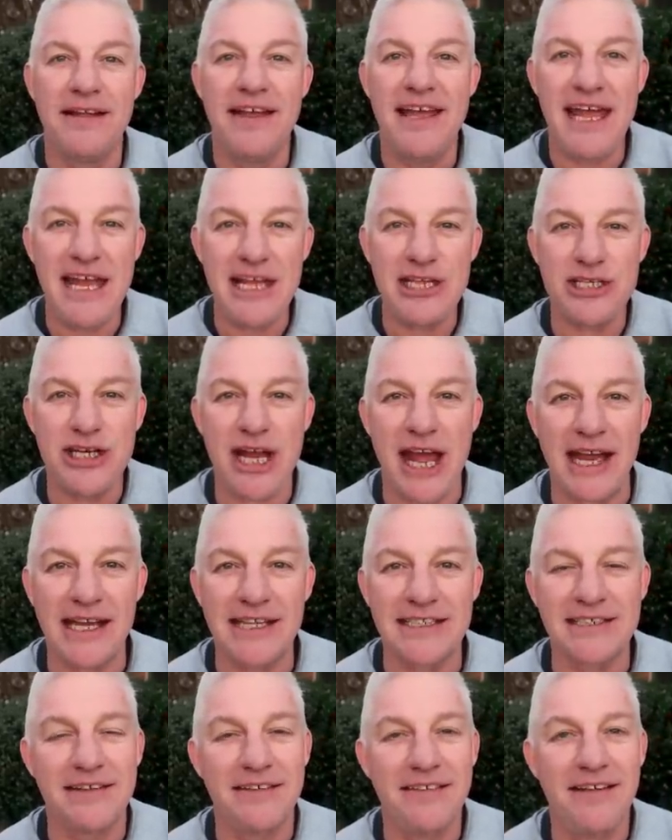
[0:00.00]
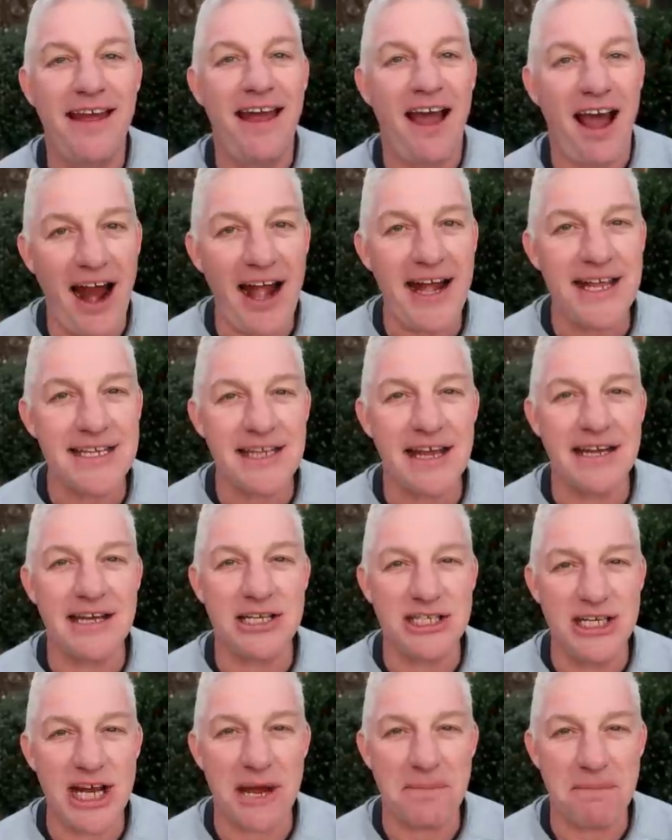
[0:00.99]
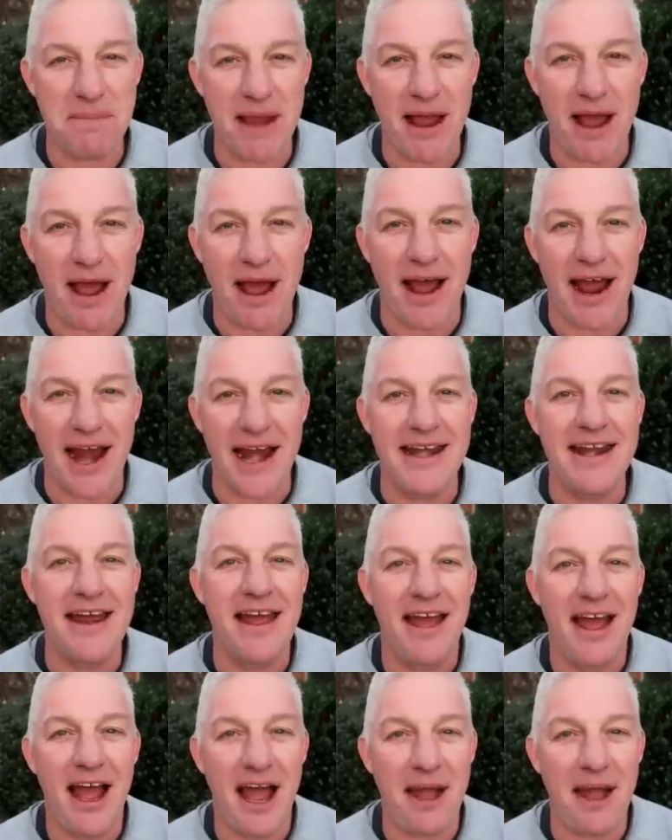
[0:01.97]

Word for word: He checks. I decide to check behind.